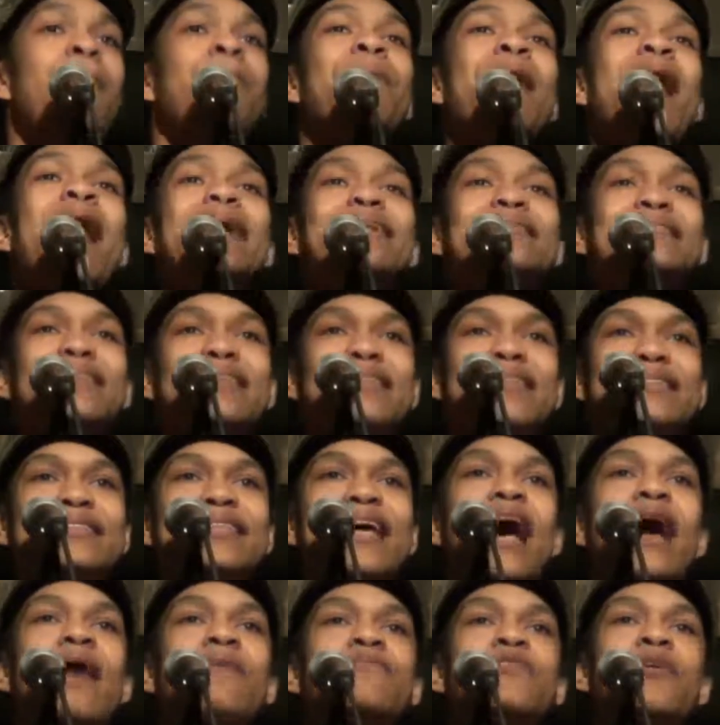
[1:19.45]
Back to the
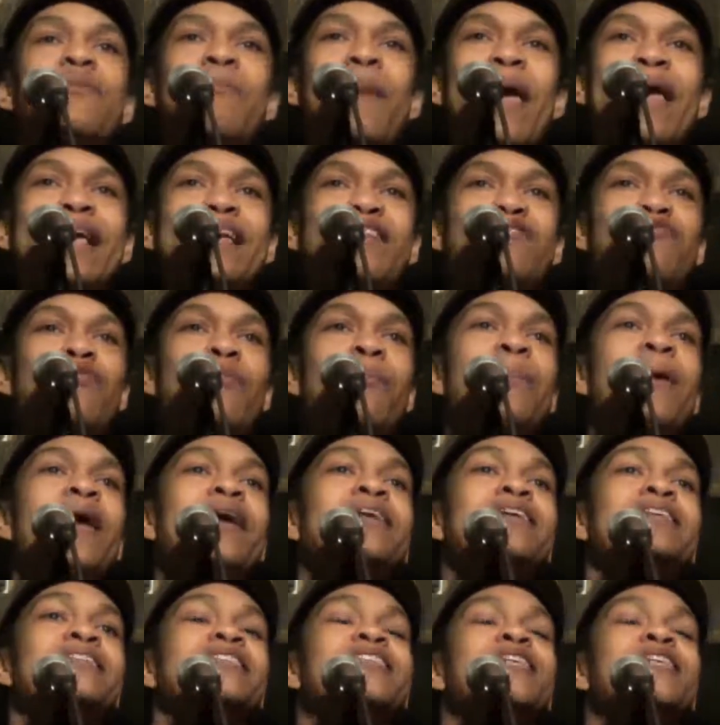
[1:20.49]
times of Bacon's Rebellion.